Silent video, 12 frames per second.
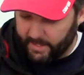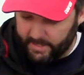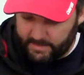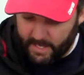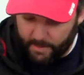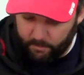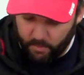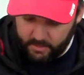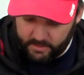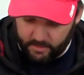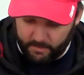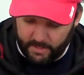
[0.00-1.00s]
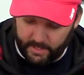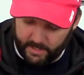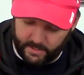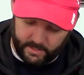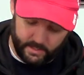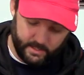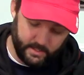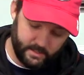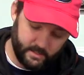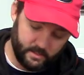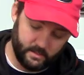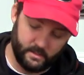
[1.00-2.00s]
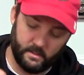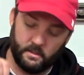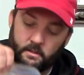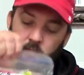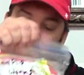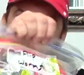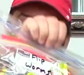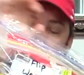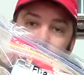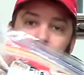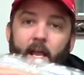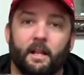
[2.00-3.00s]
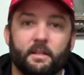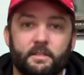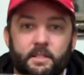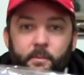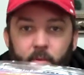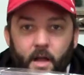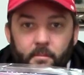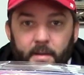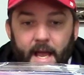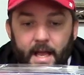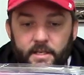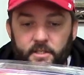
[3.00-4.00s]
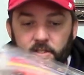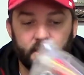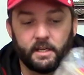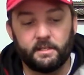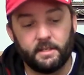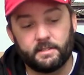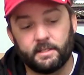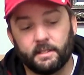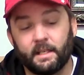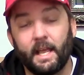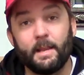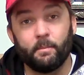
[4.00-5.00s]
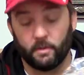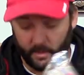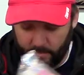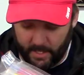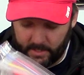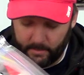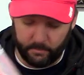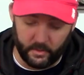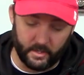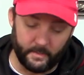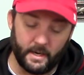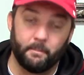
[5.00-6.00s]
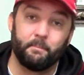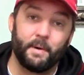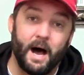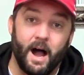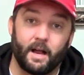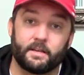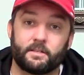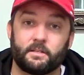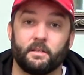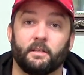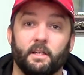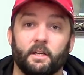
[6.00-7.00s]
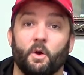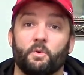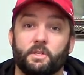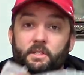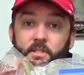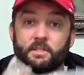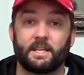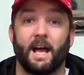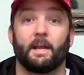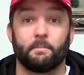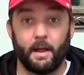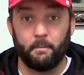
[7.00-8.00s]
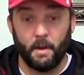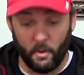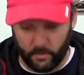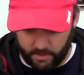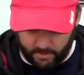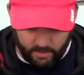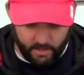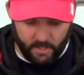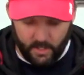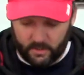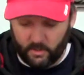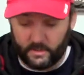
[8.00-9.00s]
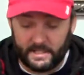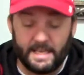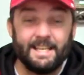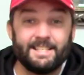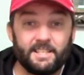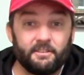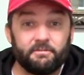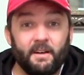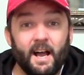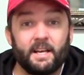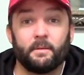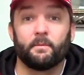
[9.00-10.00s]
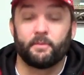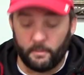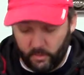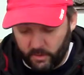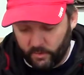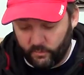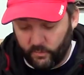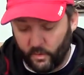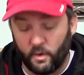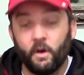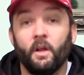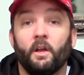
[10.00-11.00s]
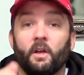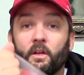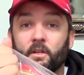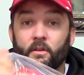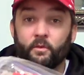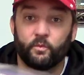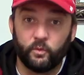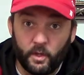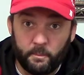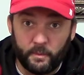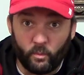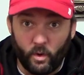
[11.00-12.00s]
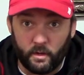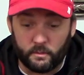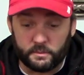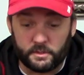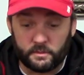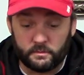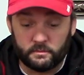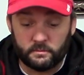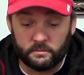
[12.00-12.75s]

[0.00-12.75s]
is I put them in gallon Ziploc bags just like this and label them and then put them in a box that goes inside my boat. So it's easy to find them if I'm looking for flipping worms.